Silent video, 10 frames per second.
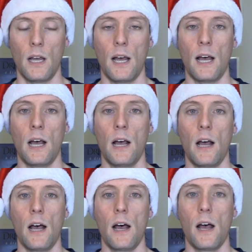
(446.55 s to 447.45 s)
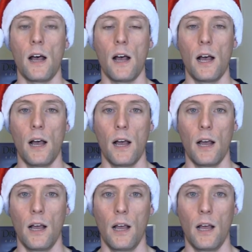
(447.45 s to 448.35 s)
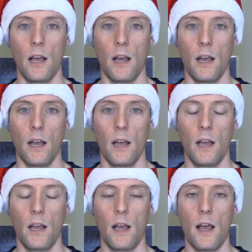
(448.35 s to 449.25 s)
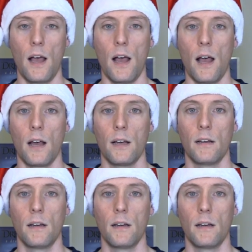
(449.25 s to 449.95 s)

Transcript: Ha, ha, ha, ha, ha,